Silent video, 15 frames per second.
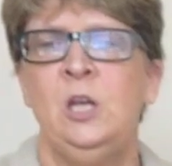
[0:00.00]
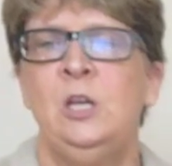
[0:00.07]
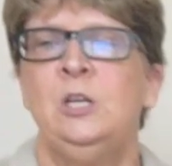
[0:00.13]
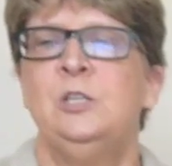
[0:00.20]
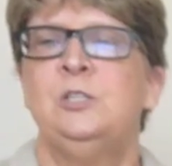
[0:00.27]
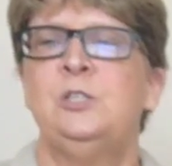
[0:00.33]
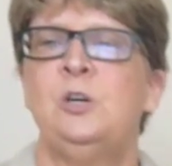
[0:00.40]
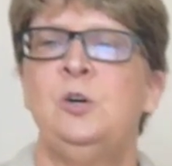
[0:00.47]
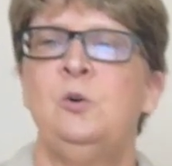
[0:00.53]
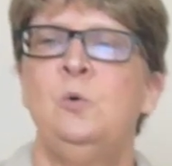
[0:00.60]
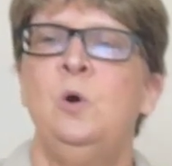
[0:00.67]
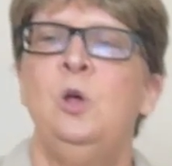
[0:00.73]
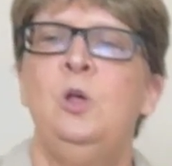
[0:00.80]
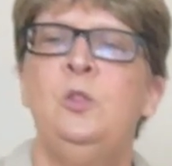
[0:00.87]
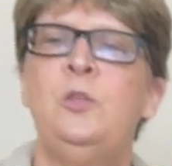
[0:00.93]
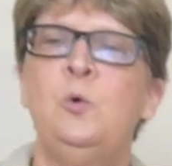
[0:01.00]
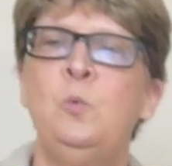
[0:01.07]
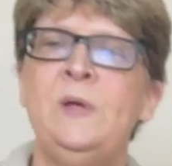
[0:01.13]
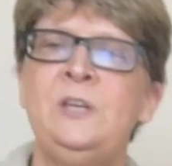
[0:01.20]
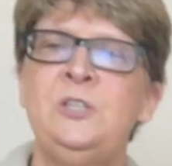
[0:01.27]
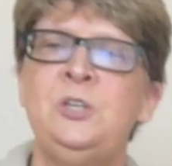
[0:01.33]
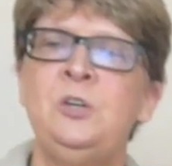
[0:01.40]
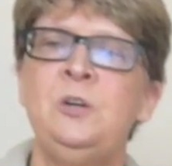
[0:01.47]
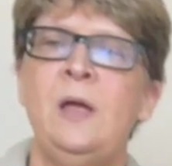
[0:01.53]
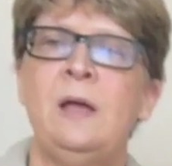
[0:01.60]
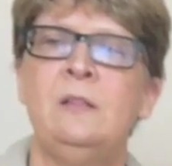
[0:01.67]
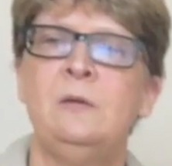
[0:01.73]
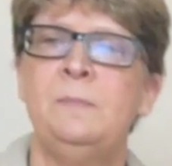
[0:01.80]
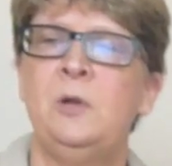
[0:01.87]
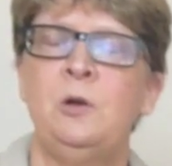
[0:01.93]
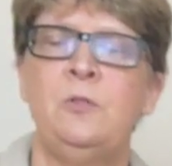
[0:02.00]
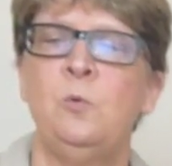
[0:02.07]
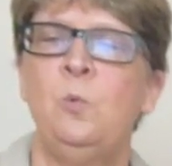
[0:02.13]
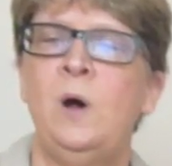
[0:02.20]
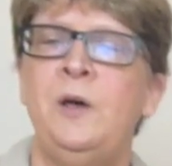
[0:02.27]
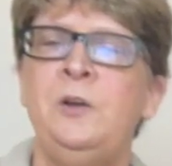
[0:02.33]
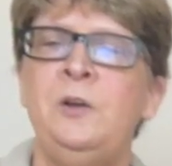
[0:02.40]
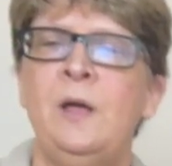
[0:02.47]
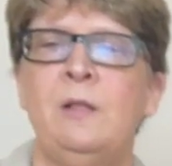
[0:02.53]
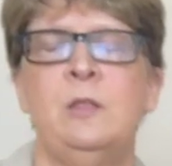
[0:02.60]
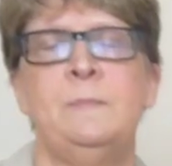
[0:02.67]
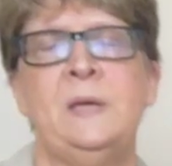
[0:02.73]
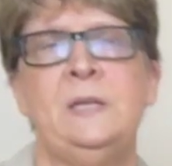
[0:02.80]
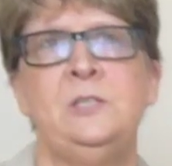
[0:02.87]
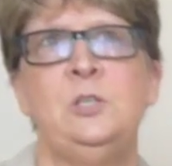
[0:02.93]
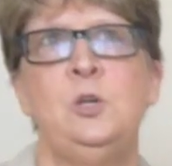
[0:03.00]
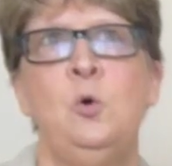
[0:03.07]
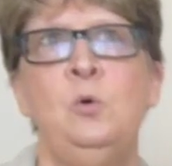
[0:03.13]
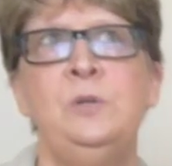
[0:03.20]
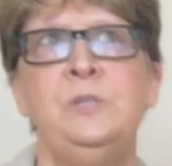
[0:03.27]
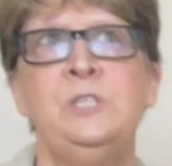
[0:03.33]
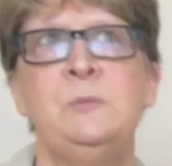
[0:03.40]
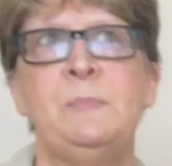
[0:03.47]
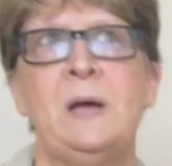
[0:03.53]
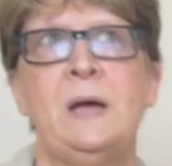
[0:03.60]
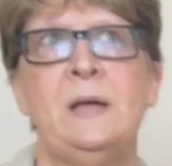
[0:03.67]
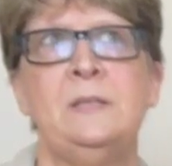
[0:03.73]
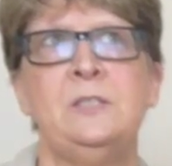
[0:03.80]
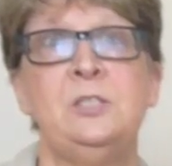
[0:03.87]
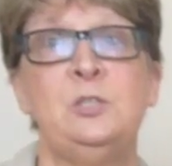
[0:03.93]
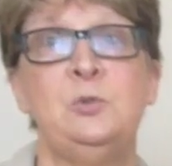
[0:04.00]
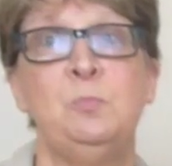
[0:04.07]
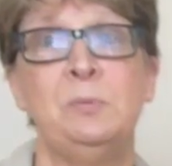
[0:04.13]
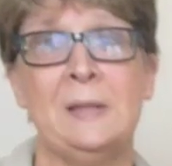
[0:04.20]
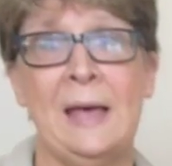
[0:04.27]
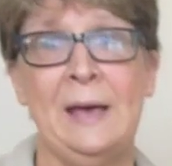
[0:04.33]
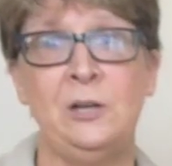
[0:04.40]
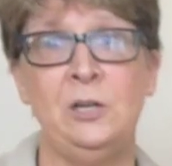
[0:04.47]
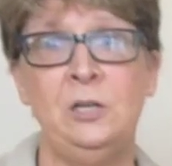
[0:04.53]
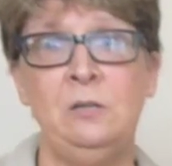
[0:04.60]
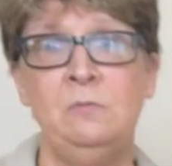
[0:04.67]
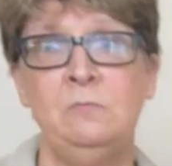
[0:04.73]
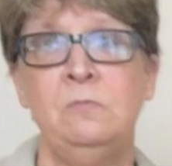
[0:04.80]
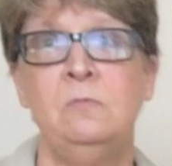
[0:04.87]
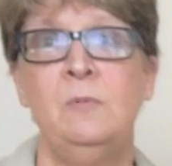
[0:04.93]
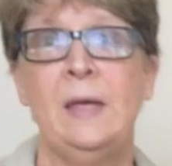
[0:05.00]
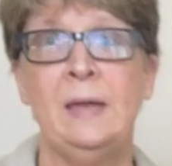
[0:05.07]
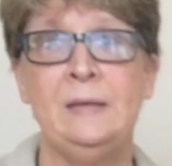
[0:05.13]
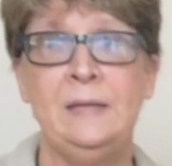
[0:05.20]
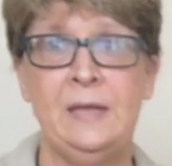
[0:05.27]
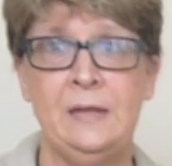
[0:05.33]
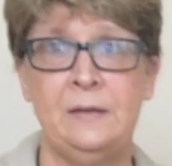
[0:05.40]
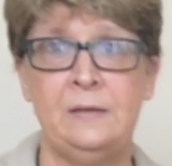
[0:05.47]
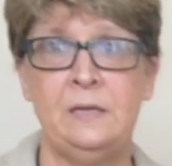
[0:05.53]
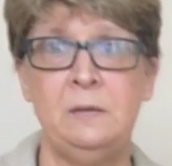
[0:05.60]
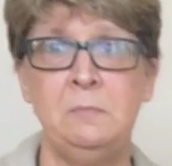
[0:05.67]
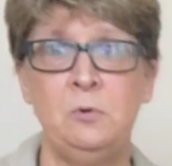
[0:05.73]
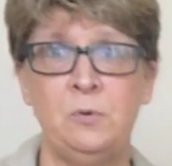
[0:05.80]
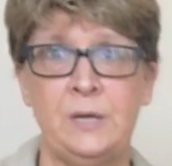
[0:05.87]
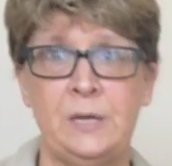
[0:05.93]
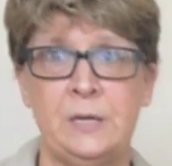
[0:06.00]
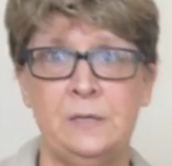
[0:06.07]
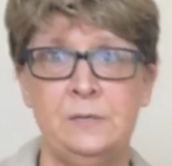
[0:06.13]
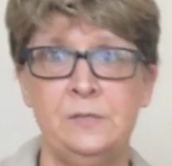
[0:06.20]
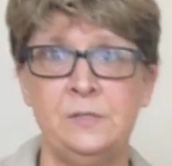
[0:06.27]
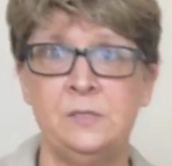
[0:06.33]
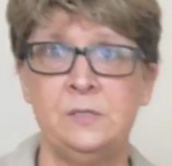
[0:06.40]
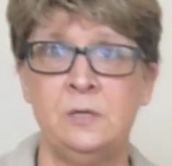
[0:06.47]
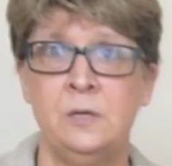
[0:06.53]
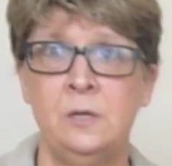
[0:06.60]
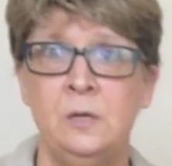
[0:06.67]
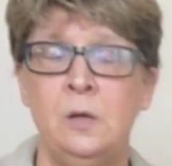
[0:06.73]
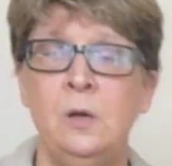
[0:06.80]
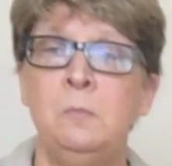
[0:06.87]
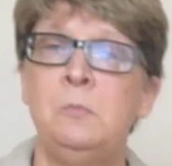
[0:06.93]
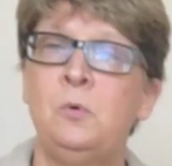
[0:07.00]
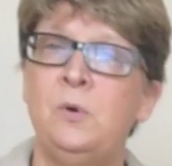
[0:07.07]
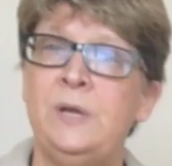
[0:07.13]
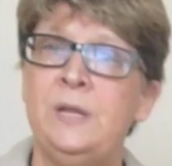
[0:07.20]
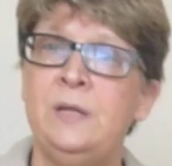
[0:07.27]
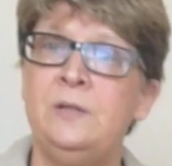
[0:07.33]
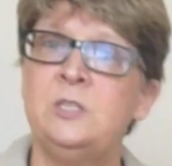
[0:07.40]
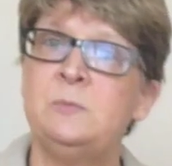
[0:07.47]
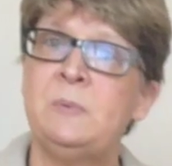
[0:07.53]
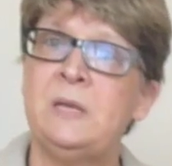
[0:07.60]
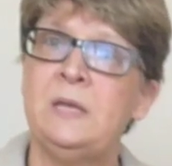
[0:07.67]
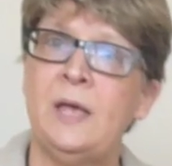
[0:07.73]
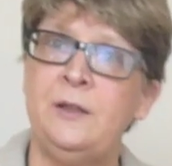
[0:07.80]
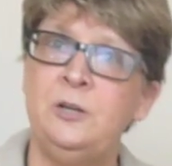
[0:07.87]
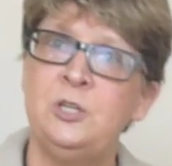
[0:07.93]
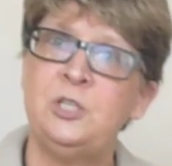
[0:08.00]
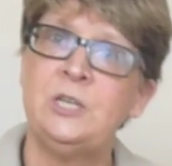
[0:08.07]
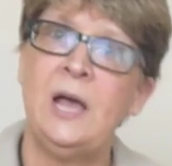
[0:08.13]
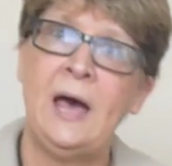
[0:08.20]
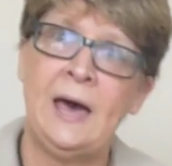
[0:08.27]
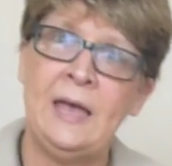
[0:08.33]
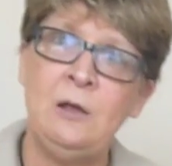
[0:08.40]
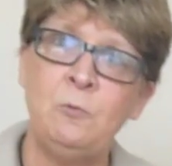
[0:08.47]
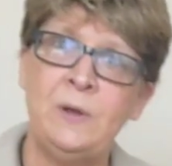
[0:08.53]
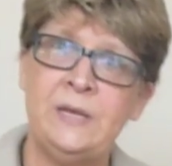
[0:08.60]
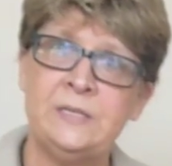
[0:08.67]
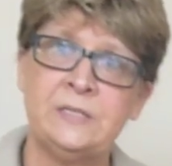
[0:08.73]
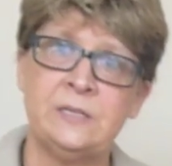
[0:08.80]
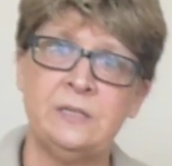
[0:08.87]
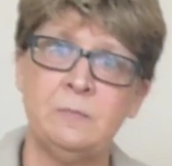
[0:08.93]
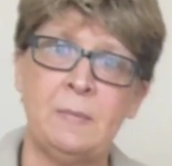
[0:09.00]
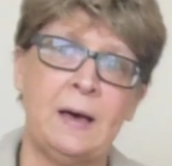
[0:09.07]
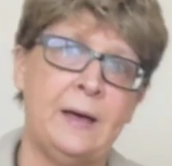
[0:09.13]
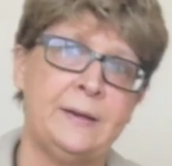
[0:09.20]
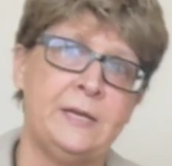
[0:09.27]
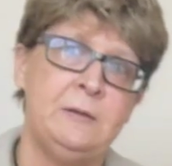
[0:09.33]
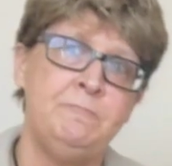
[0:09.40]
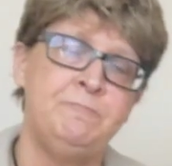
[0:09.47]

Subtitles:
So the winter element, or the water element, corresponds to bladder and kidney meridians, meridians being energy highways in the body.